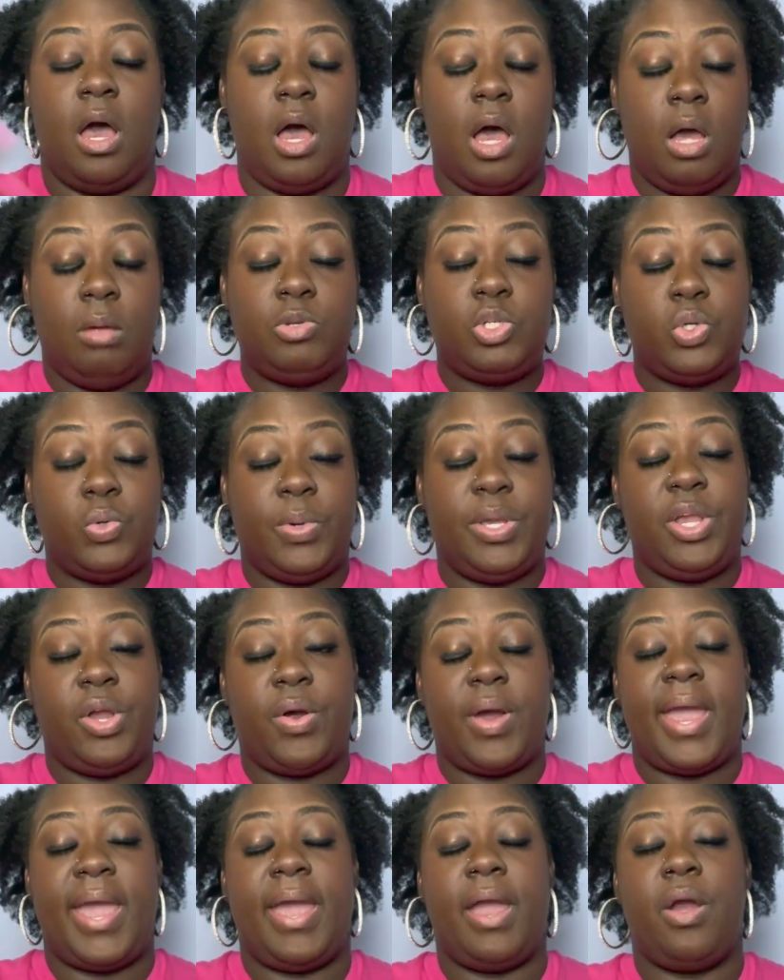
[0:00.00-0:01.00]
um, doing
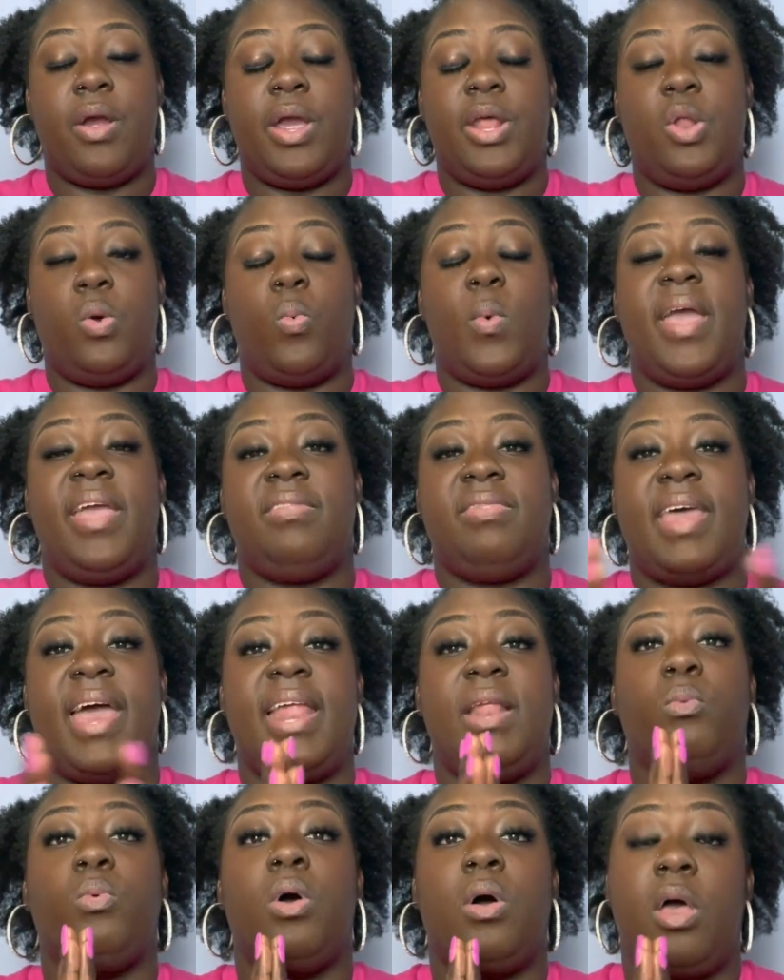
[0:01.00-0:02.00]
your hair in a way
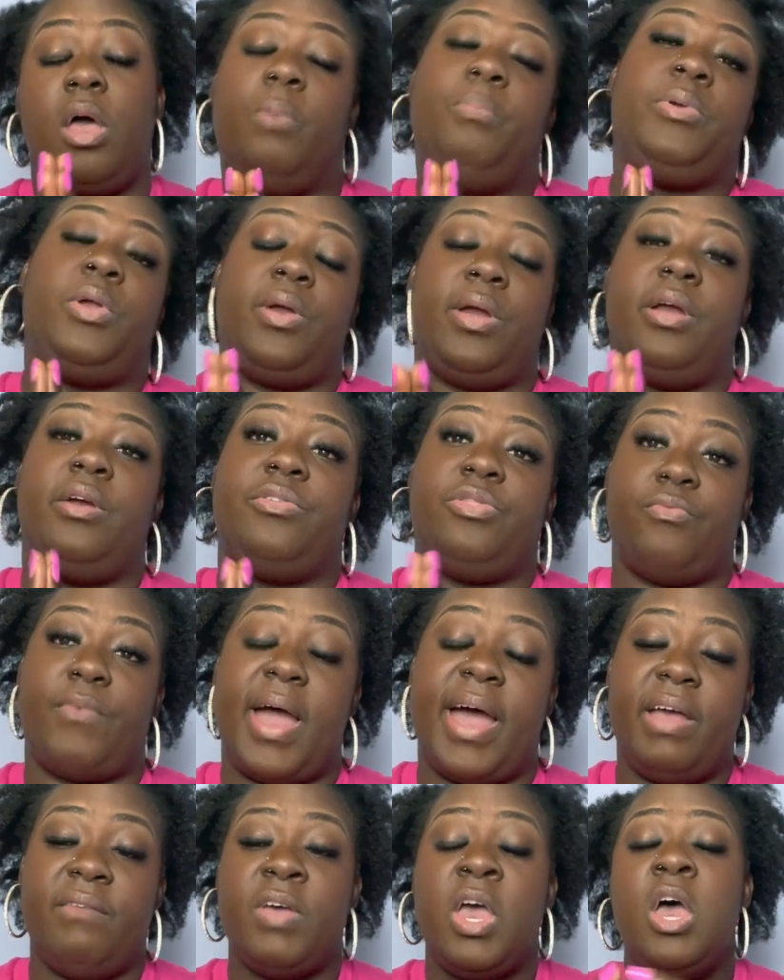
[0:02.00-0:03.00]
that will help your hair
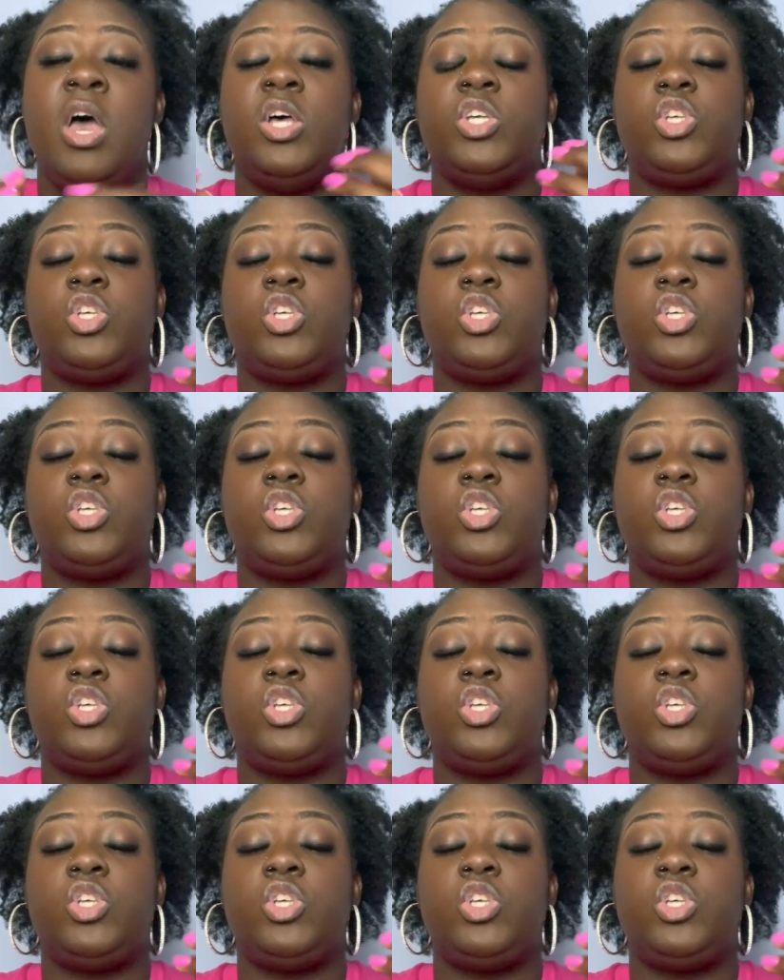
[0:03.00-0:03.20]
thrive.